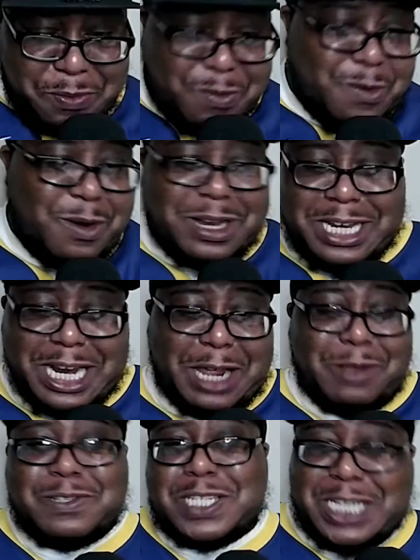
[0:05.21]

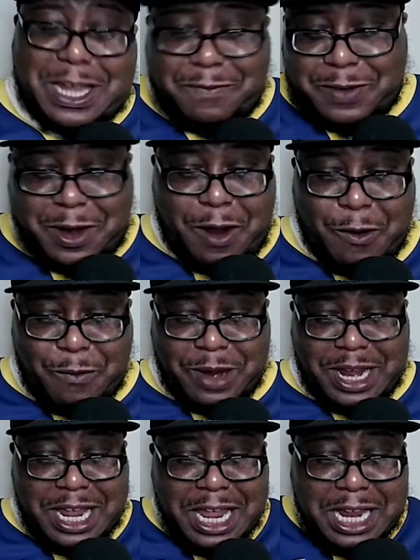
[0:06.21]
Wardell Steph
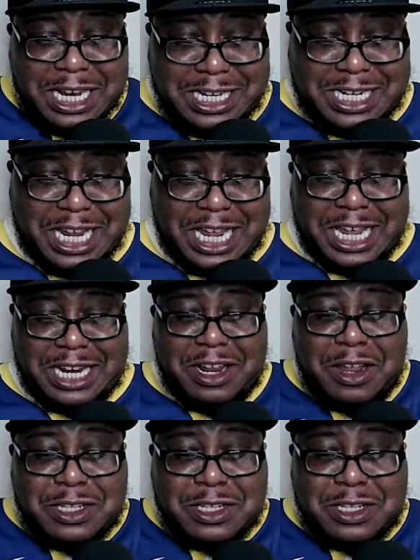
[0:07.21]
Curry did